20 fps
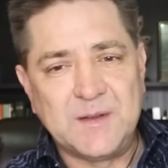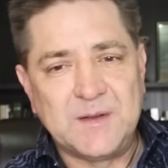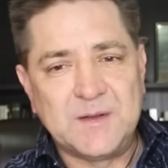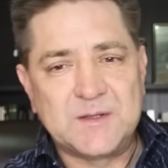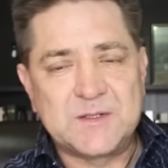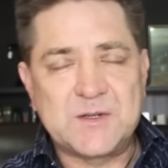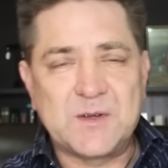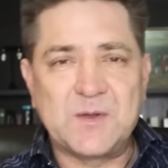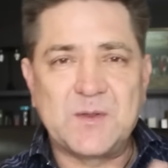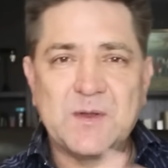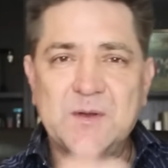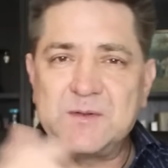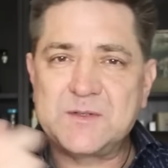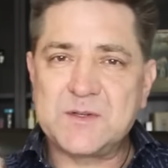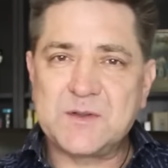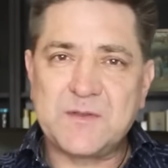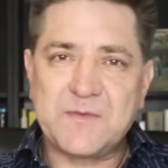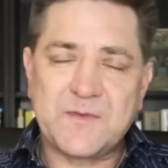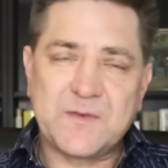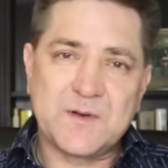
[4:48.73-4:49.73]
So those
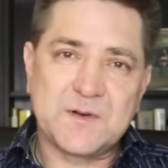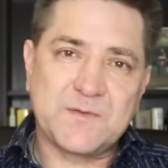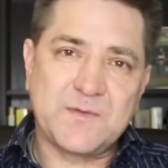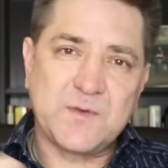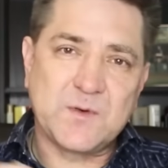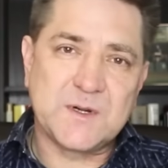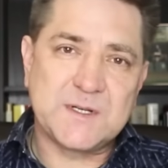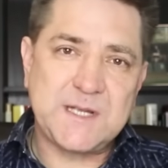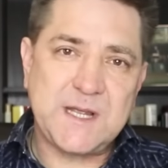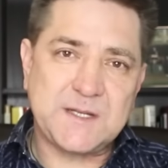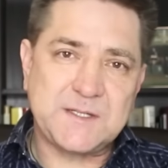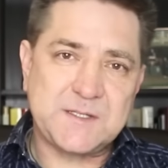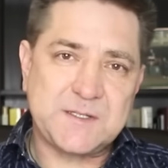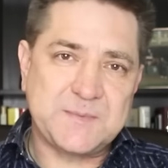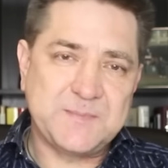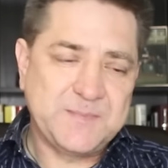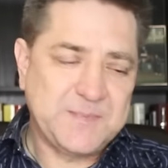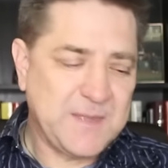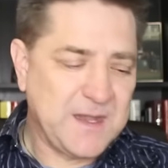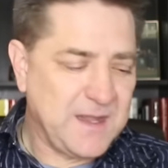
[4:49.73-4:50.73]
are the 4
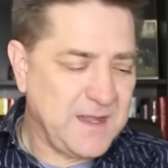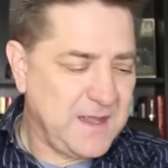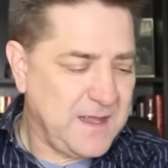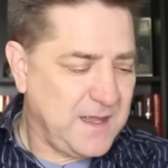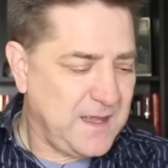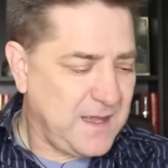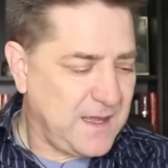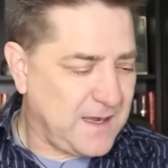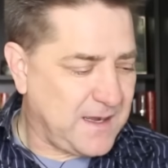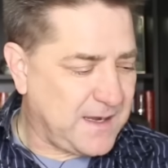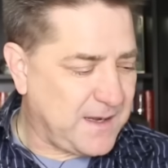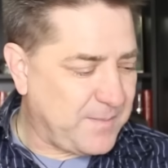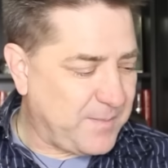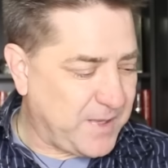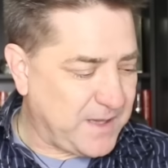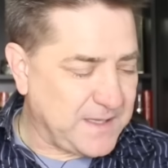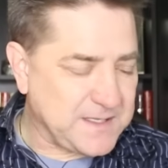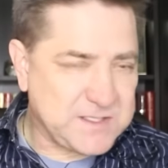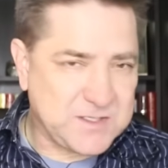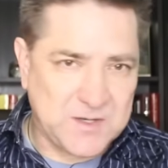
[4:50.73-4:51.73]
tests.
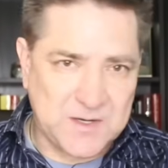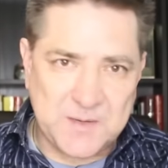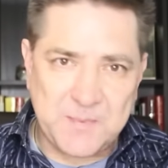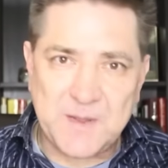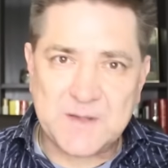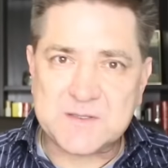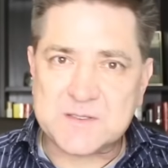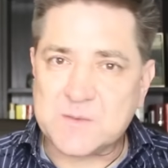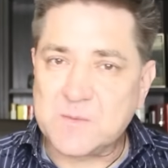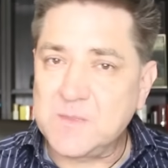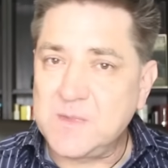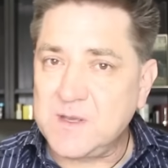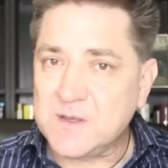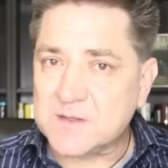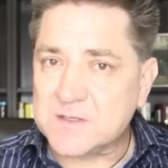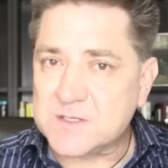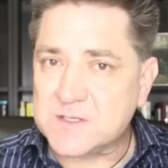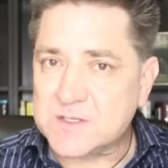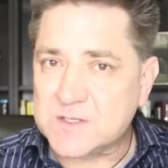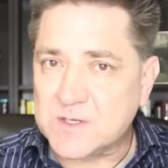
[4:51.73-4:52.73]
But let's talk about some
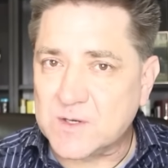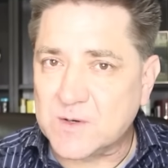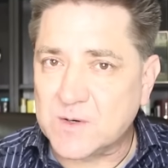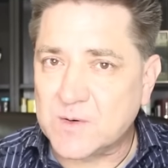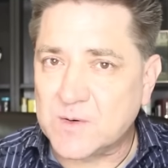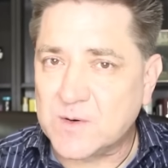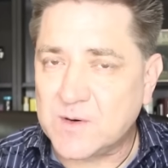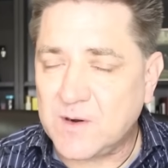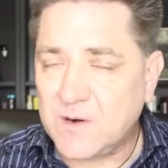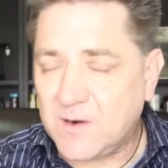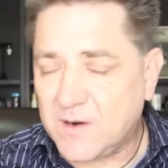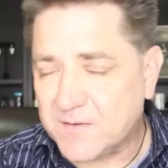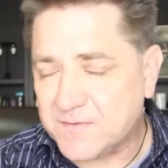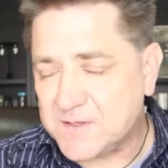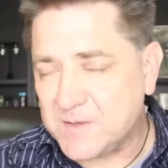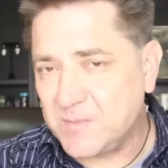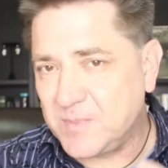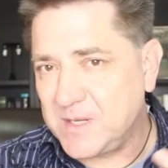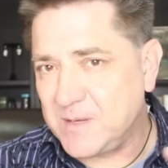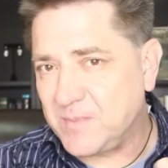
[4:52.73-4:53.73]
myths. So
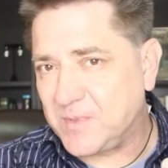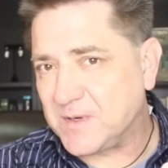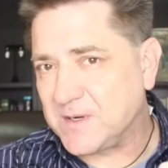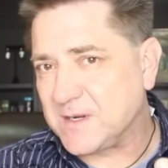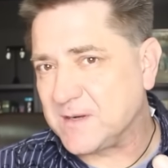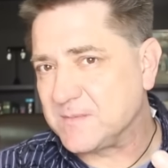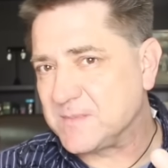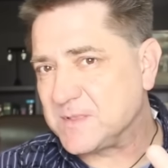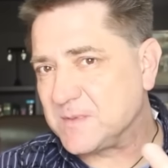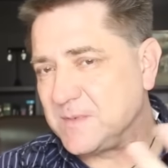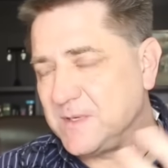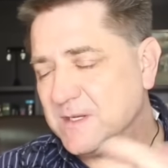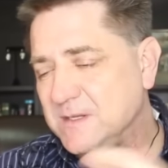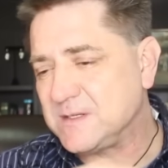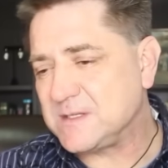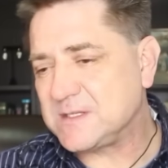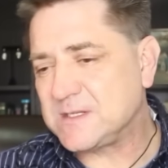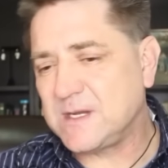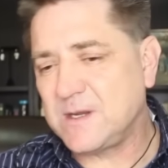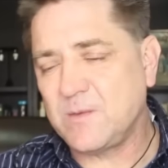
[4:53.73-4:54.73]
often people come to me
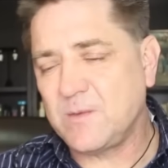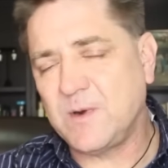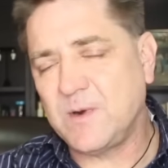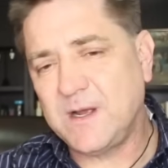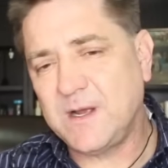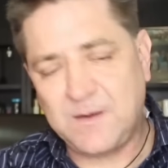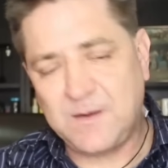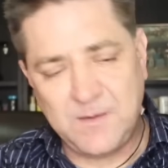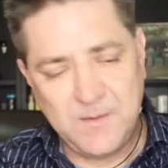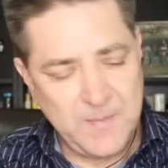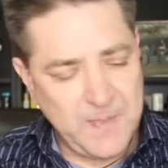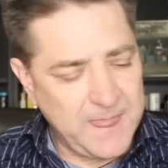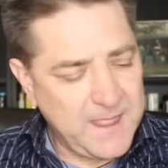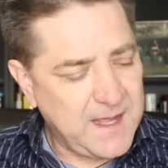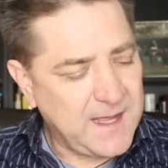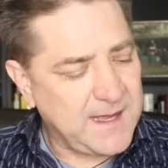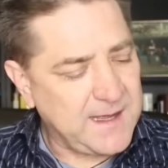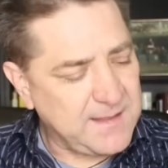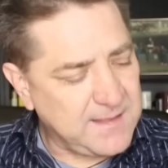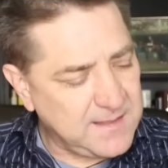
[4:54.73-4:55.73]
and say, well,
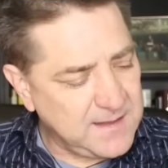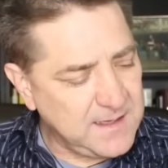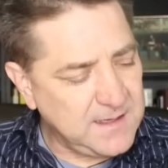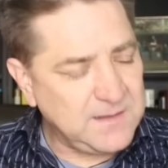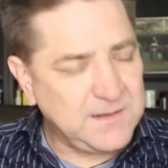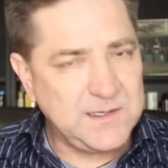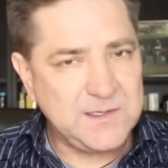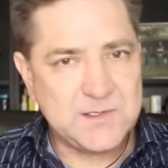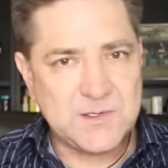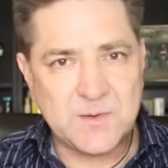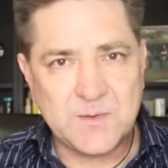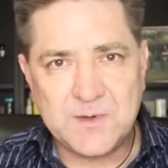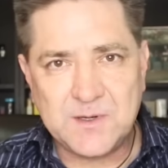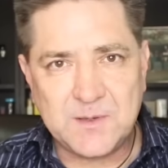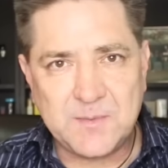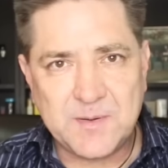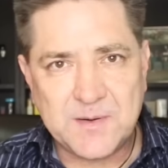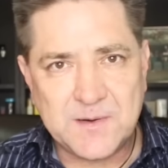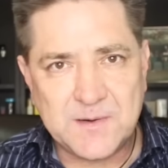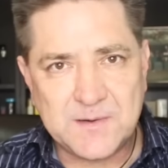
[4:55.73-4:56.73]
I think these are
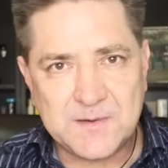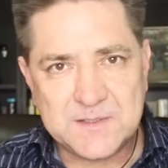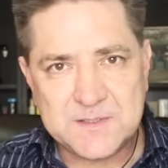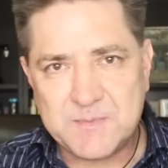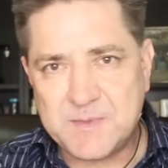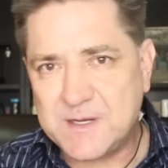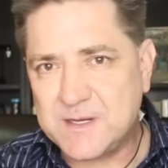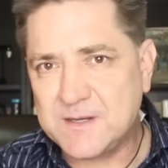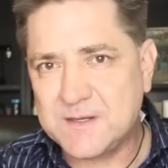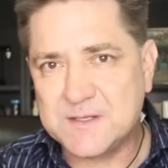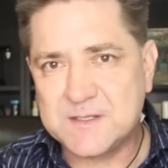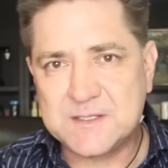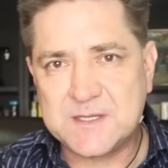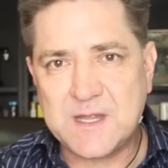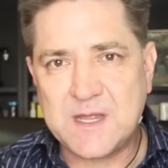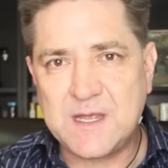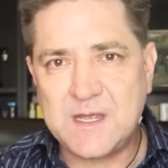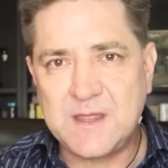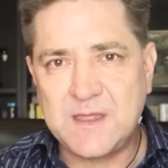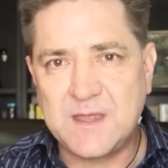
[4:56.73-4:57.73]
real pearls
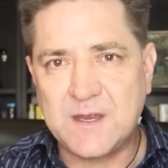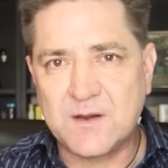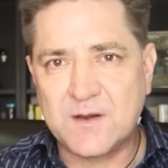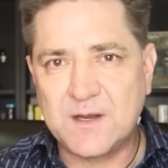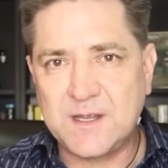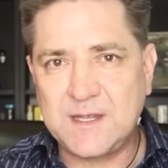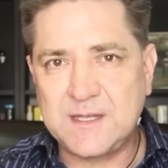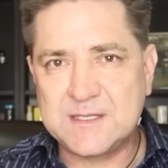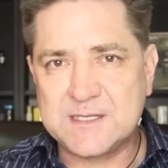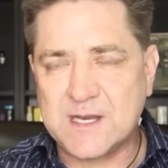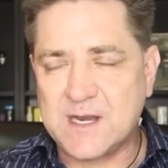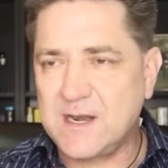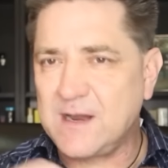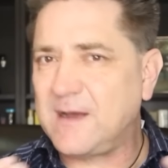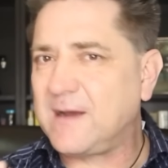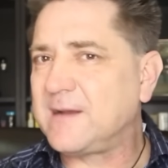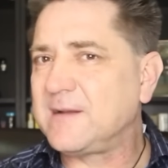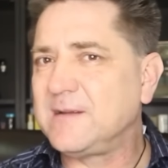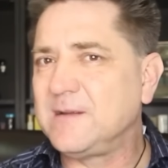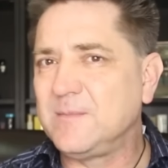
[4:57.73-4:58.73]
because there is a
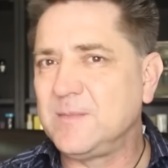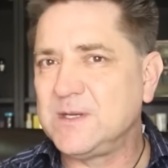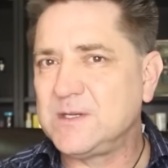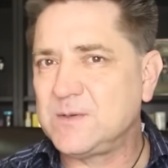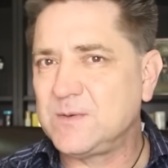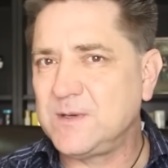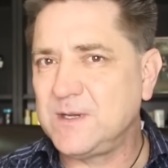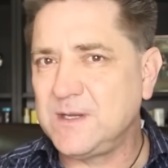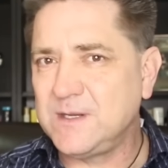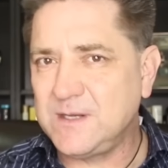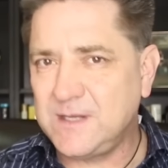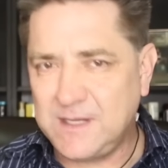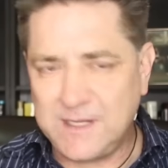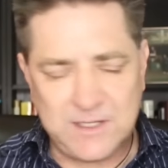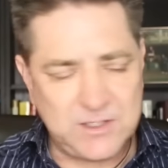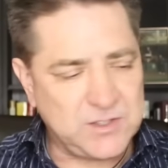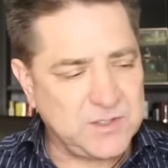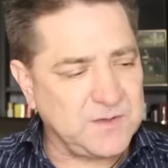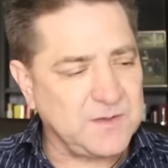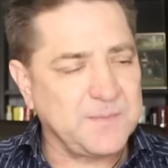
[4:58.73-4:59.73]
knot in between
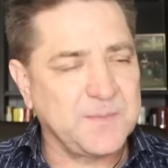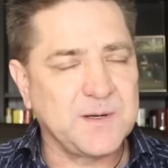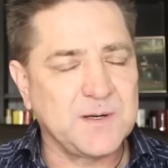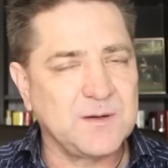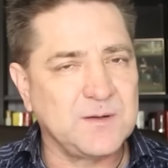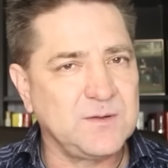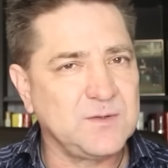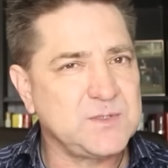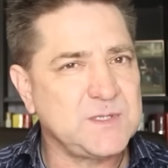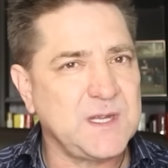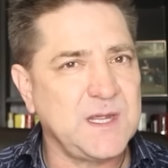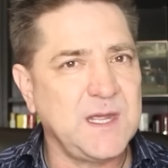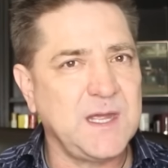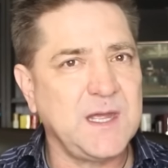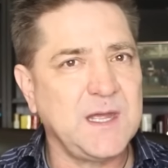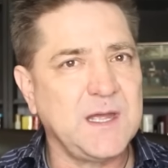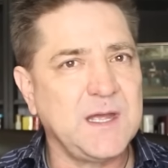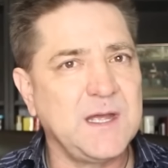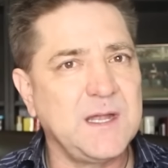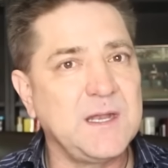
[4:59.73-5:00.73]
each of the pearls,
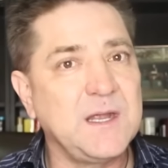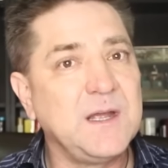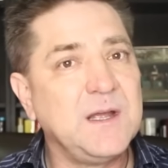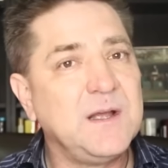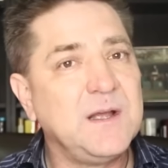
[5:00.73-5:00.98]
and